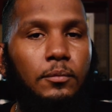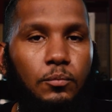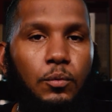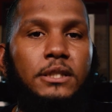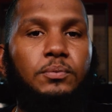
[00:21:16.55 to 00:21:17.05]

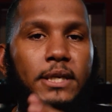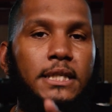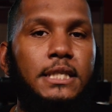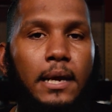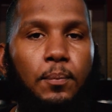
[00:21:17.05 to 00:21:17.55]
Once we get
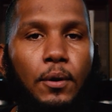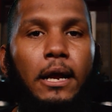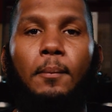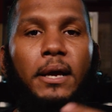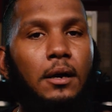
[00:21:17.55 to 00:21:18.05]
to that point,
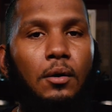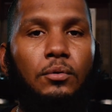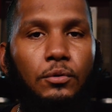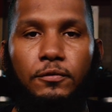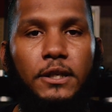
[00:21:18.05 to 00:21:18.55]
I'll make a whole
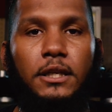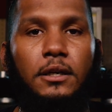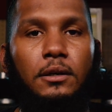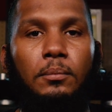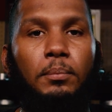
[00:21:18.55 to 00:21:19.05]
new
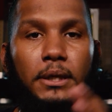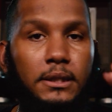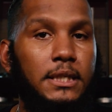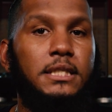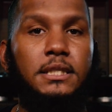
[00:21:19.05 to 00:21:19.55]
video, but
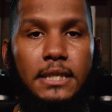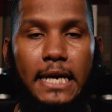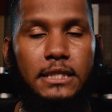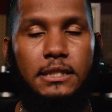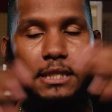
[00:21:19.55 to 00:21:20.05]
this is
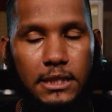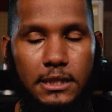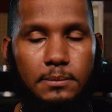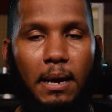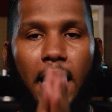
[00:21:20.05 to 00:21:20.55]
that's this
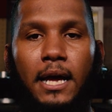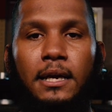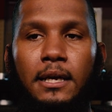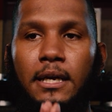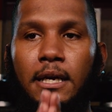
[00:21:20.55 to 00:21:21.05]
is my
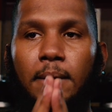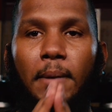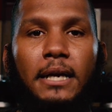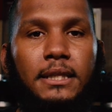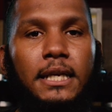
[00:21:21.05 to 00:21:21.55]

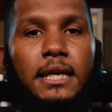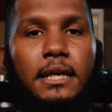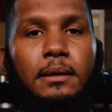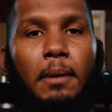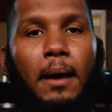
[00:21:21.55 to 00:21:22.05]
my
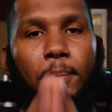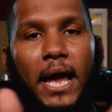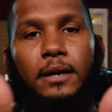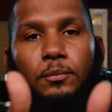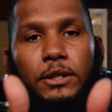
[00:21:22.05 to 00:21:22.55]
thing, my
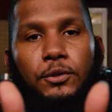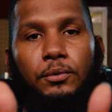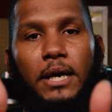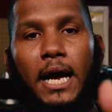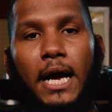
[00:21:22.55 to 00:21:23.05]
pact with you
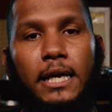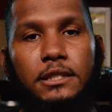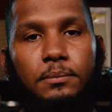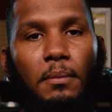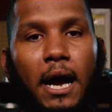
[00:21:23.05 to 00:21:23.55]

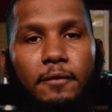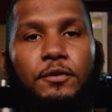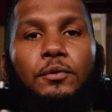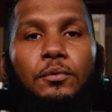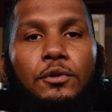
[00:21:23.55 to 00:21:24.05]
guys, my
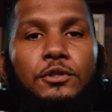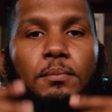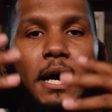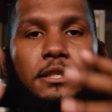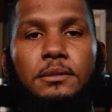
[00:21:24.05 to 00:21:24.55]
viewers,
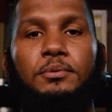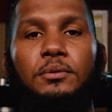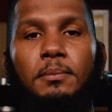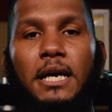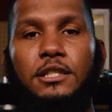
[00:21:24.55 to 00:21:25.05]
my subs,
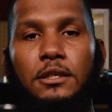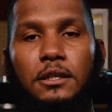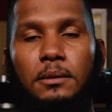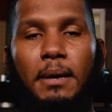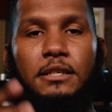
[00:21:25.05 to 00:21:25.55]
my
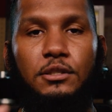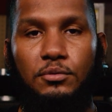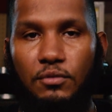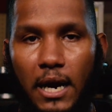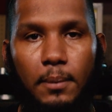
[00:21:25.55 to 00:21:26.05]
uh, my
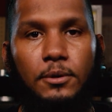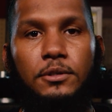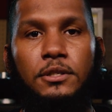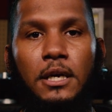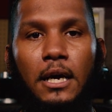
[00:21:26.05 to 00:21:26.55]

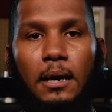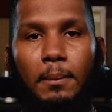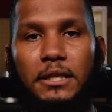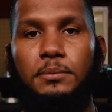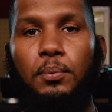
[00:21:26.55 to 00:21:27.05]
subscribers,
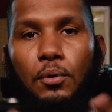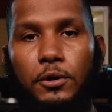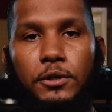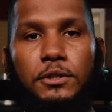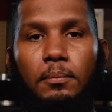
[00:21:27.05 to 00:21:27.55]
my
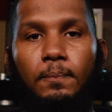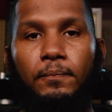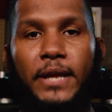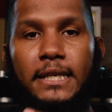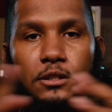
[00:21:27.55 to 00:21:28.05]
supporters
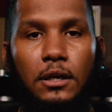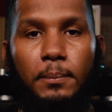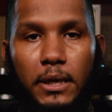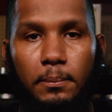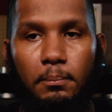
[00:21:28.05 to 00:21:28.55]
that's gonna
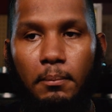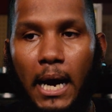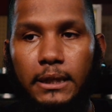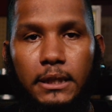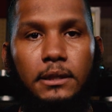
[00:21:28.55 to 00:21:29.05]
be
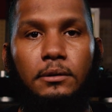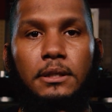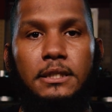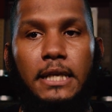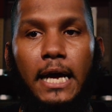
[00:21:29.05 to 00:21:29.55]
my deal
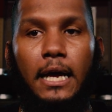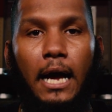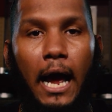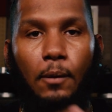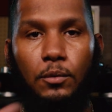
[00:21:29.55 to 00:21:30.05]
is that
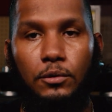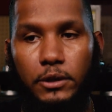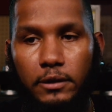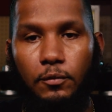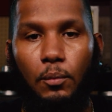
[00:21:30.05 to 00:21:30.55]
I will
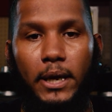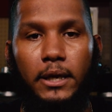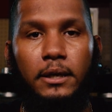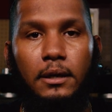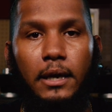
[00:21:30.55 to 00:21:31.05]
give away
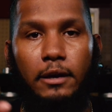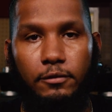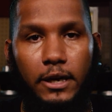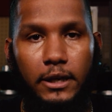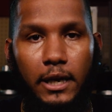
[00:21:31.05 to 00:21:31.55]
a
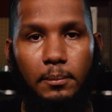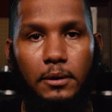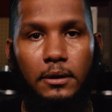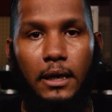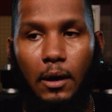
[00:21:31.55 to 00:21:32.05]
red
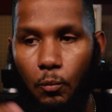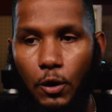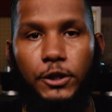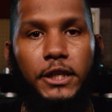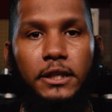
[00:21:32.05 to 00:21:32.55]
camera
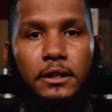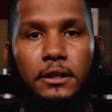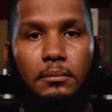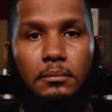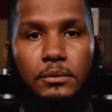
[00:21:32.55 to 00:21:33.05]
working
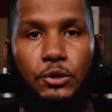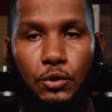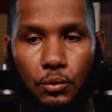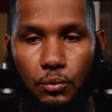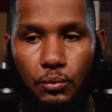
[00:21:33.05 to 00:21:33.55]

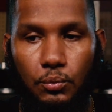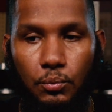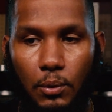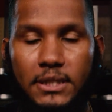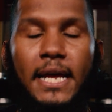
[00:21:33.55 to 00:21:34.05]
to
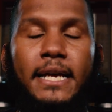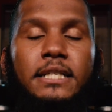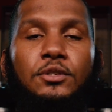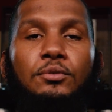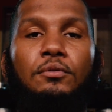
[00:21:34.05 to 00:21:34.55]
once I get
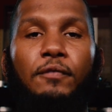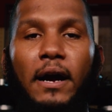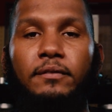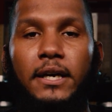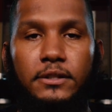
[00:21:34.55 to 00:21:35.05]
to
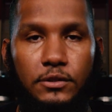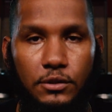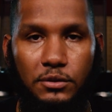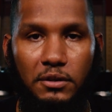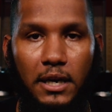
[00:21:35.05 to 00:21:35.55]
5,000
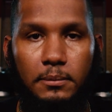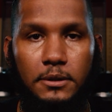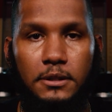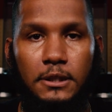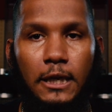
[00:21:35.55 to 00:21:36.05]
subscribers.